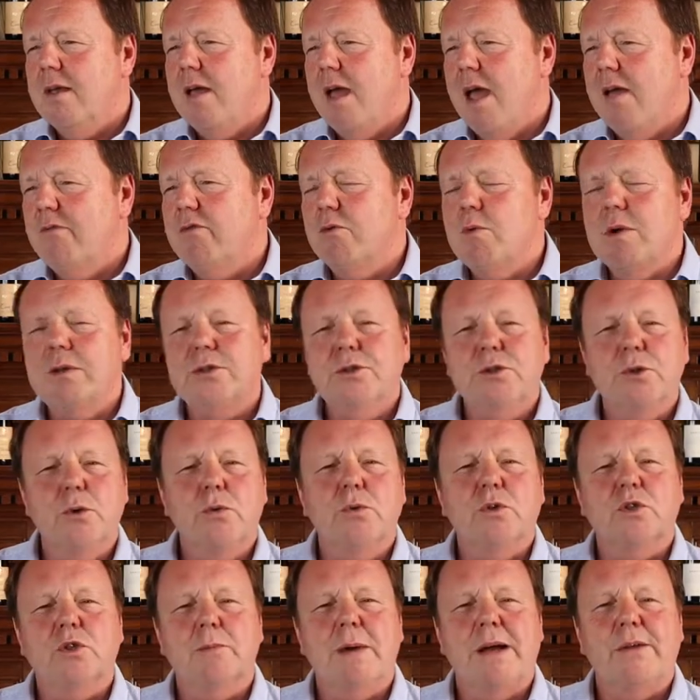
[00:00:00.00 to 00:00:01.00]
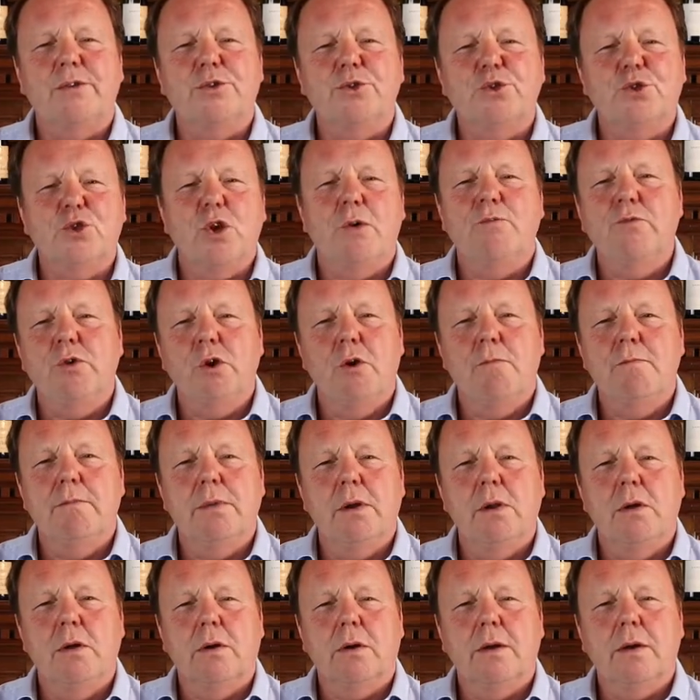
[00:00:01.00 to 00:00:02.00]
everyone talks about Sauvignon
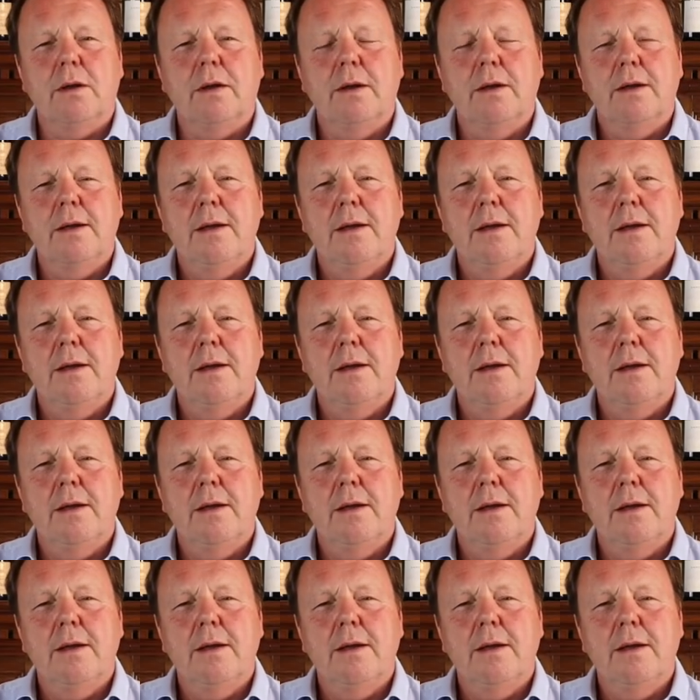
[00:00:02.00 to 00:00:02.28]
Blanc